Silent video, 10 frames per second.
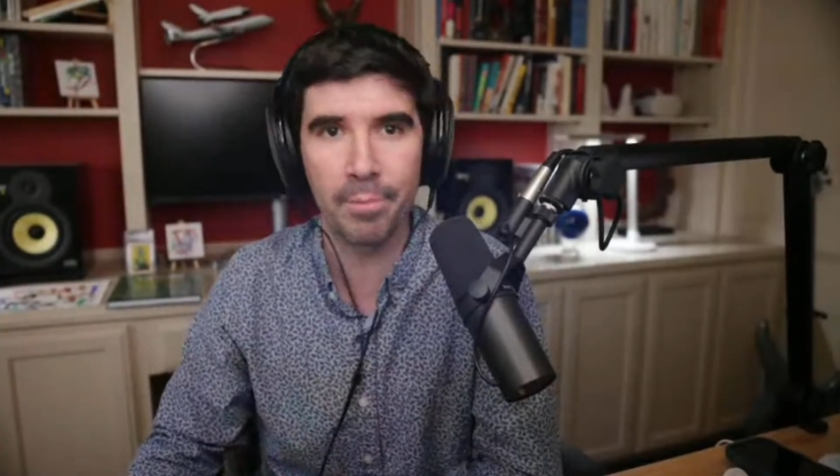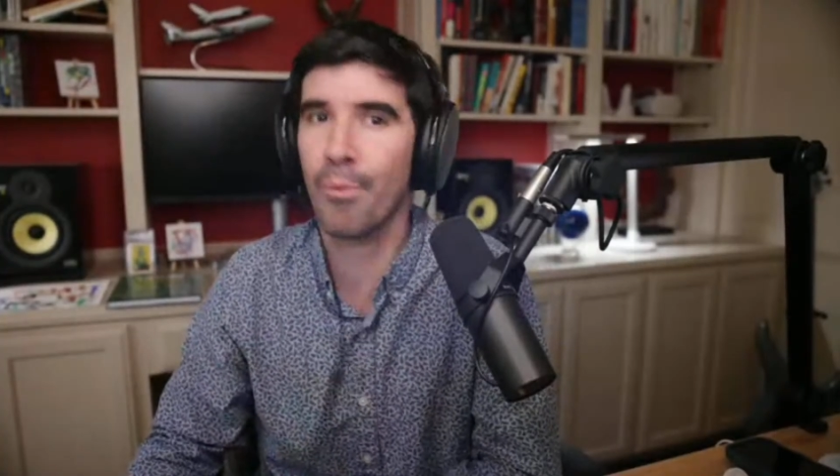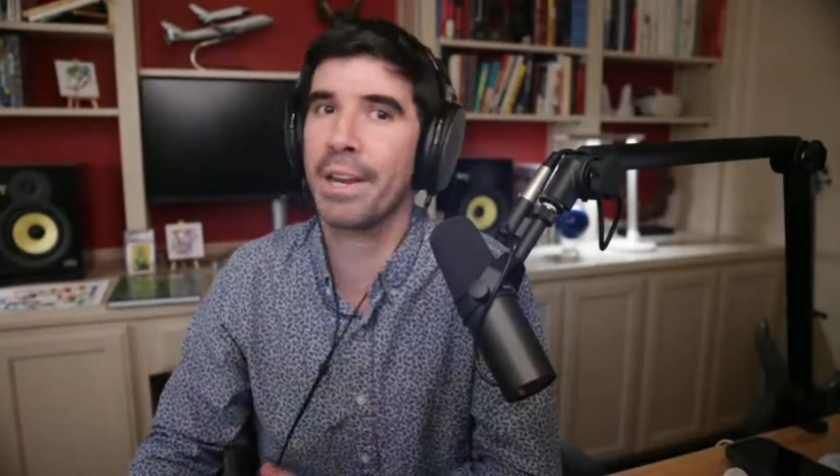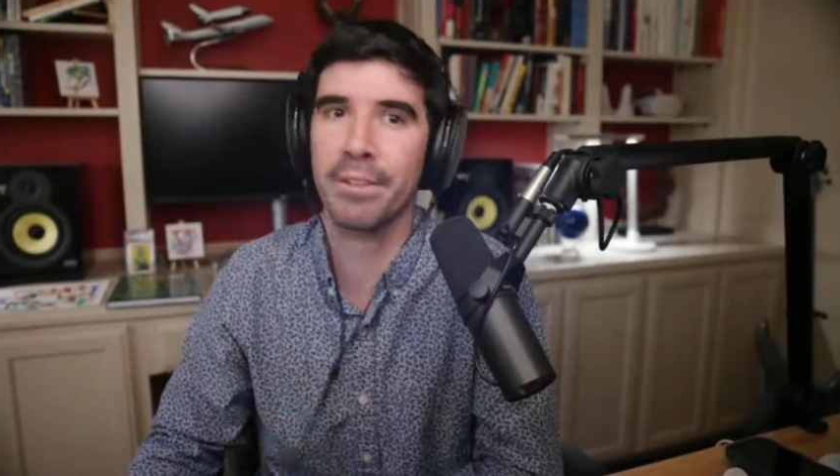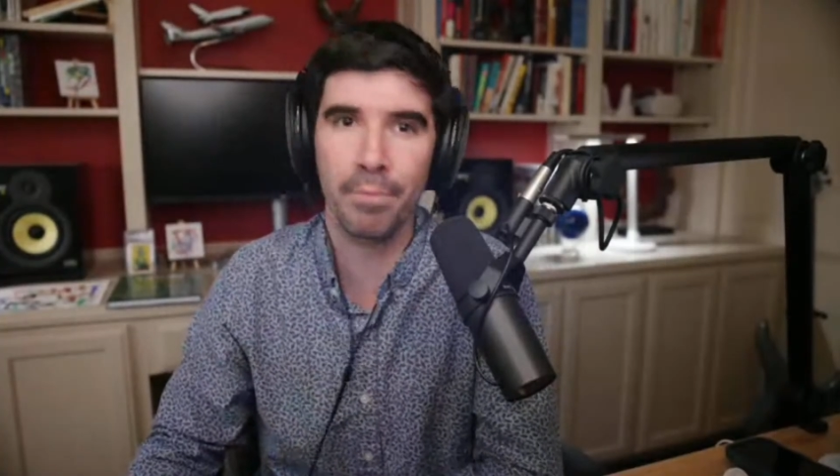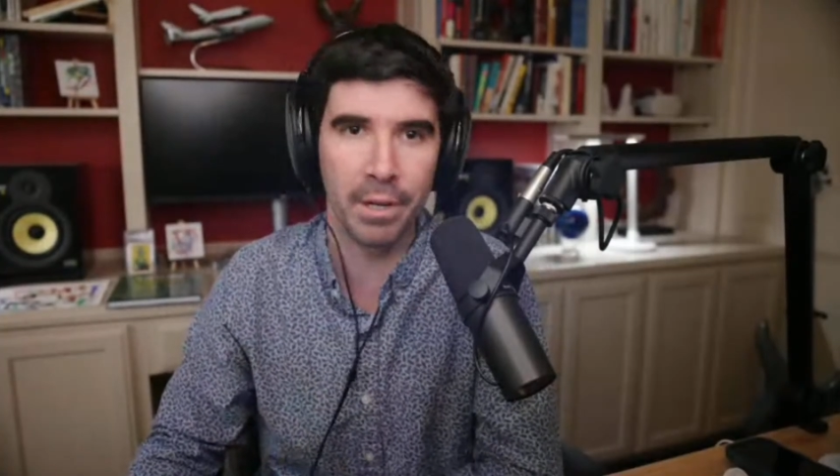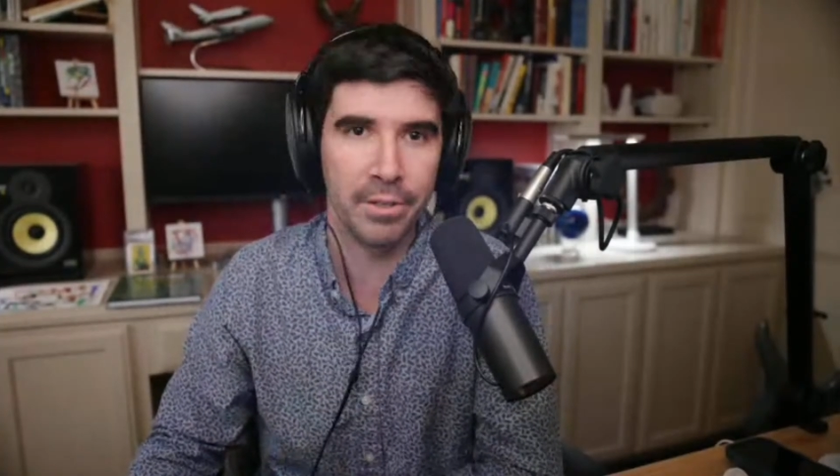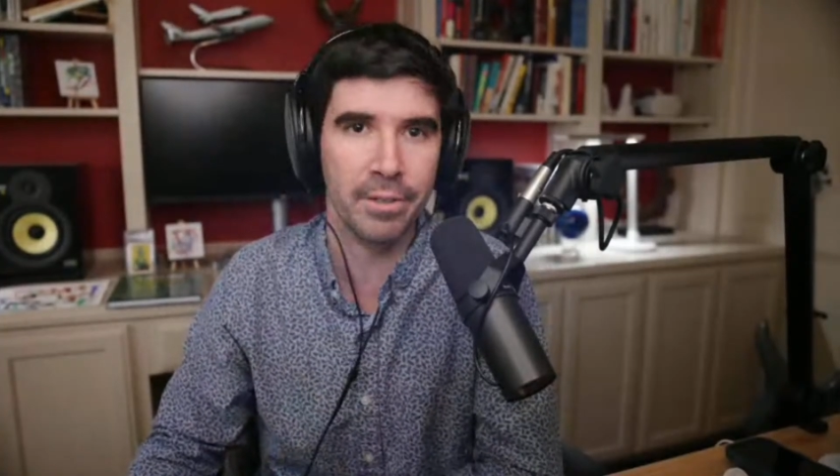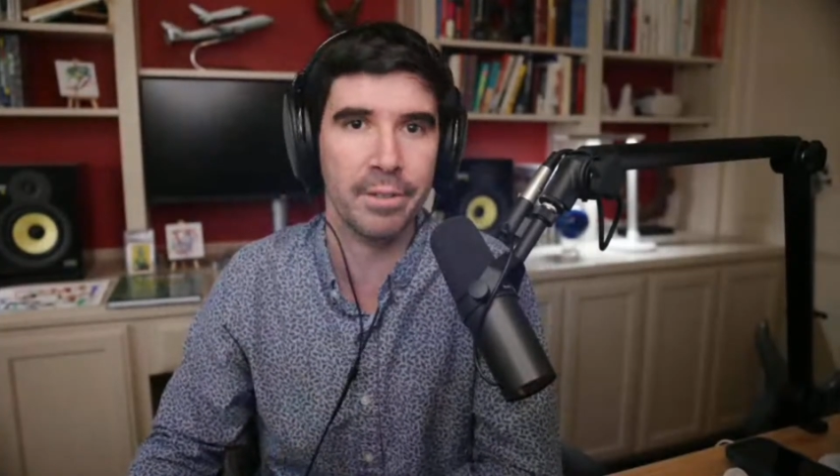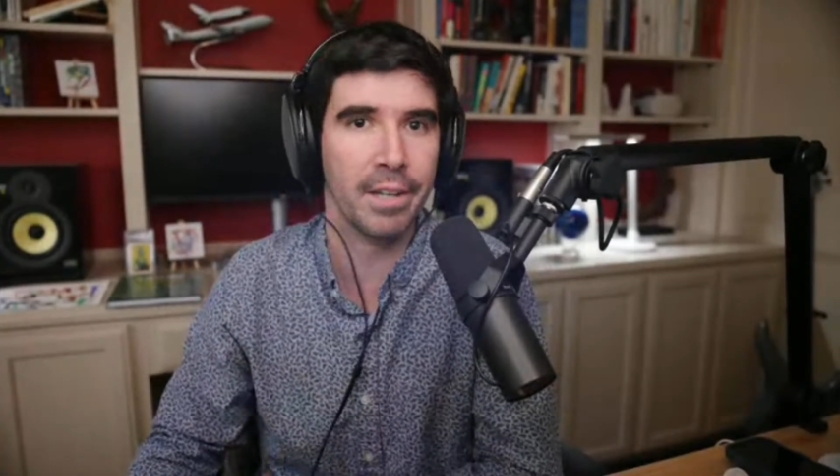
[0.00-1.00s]
brake
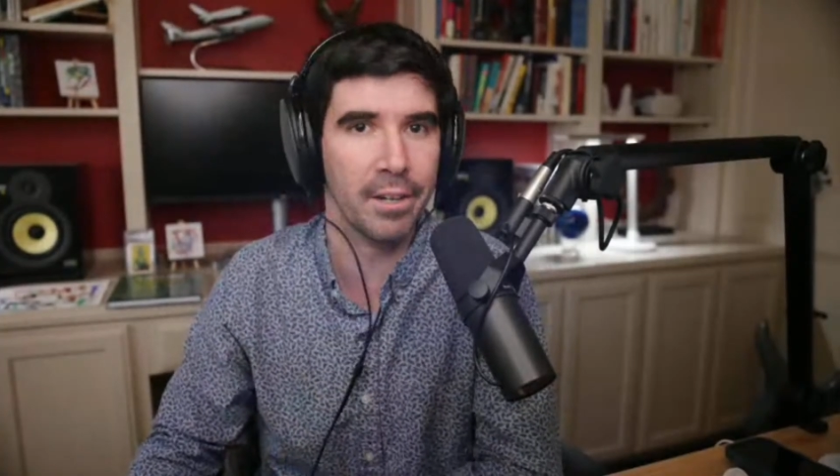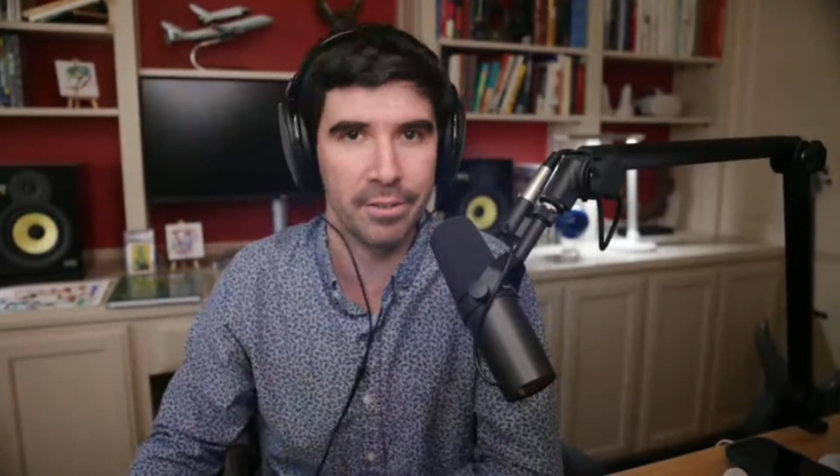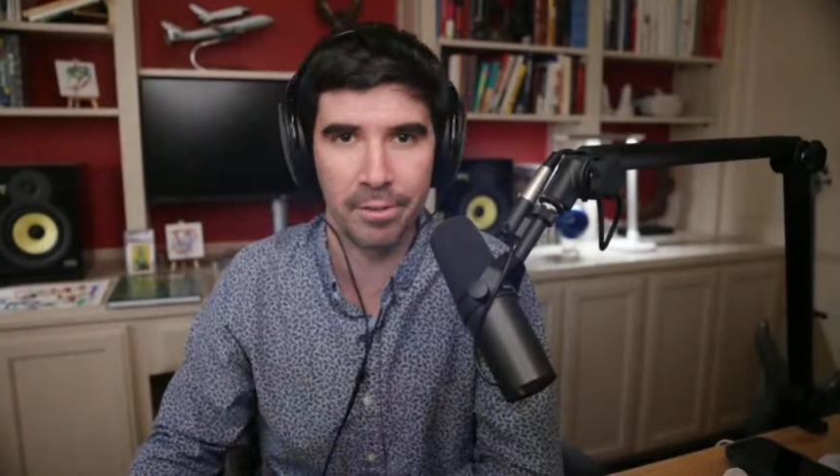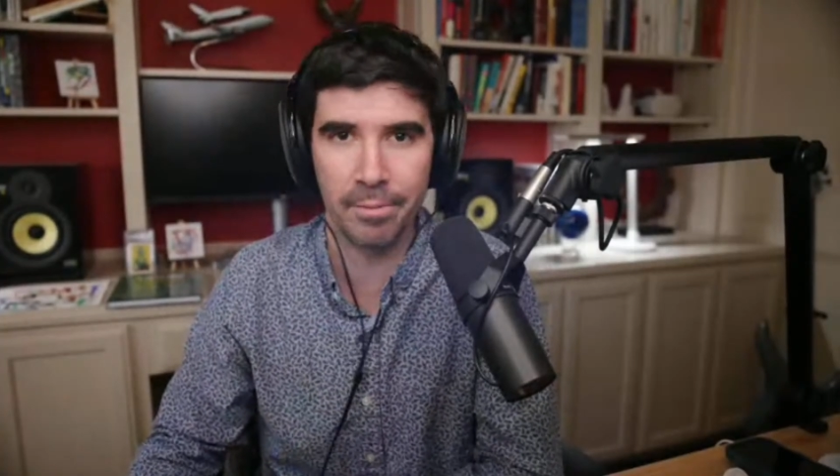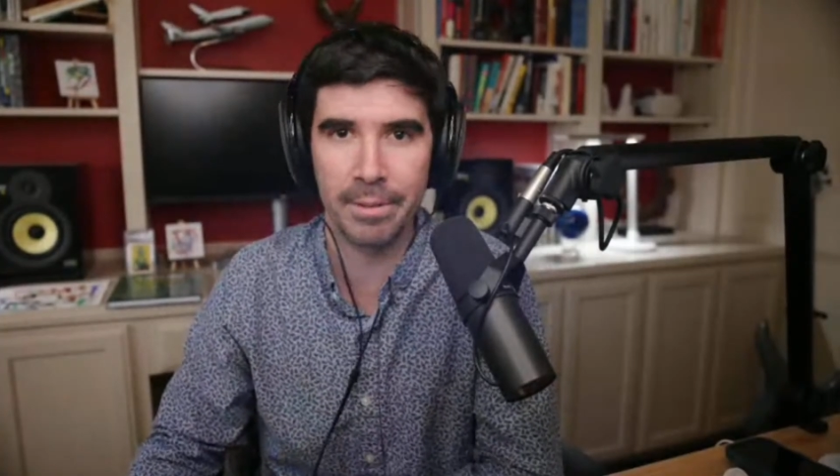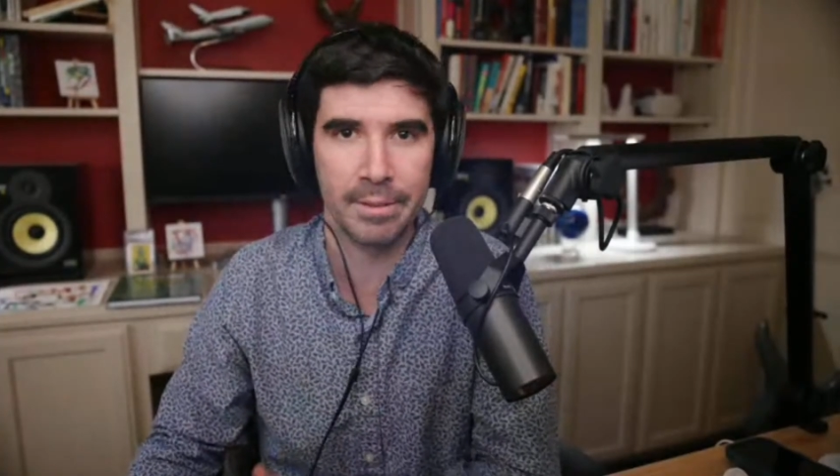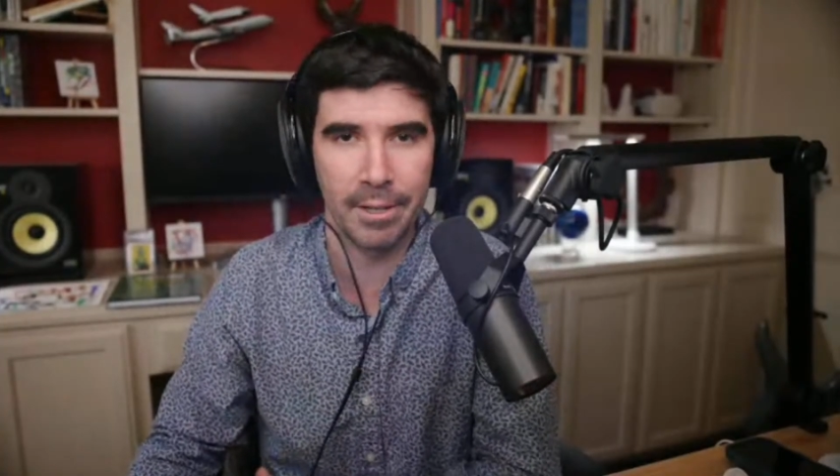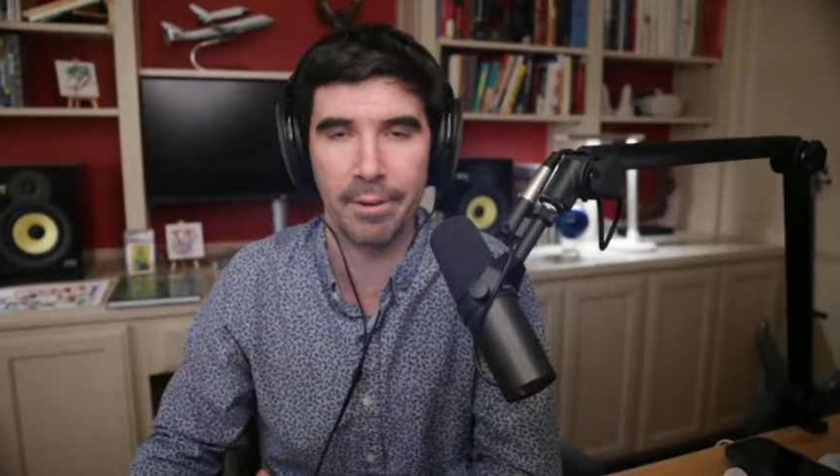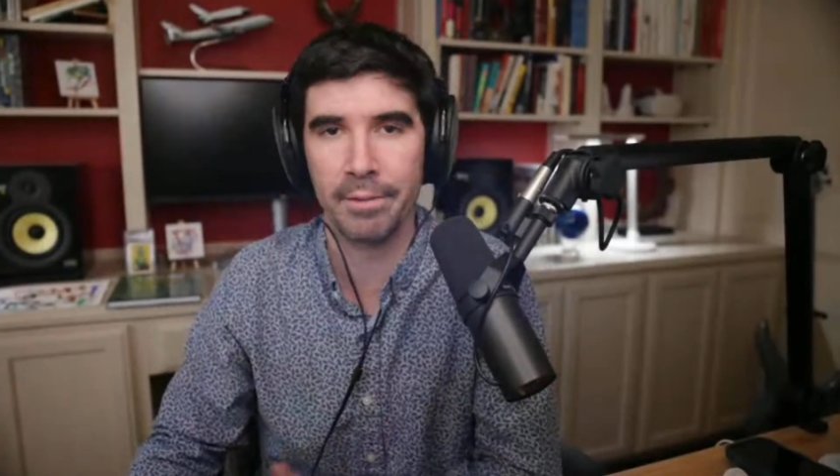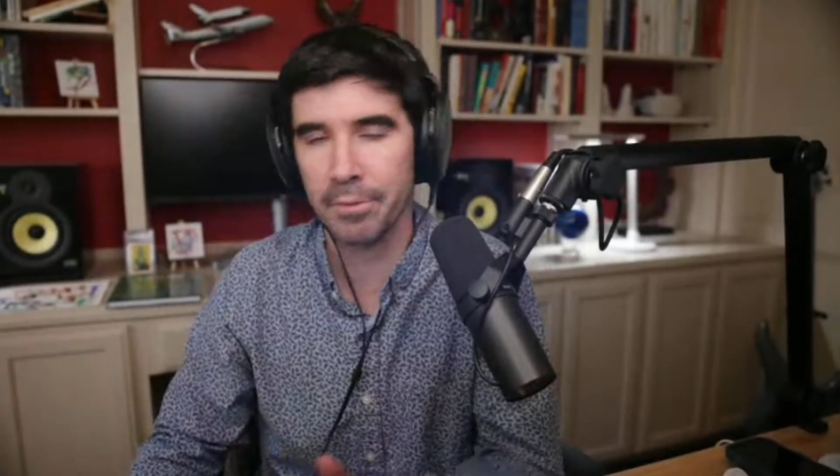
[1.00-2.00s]
inspection, tire service, etc.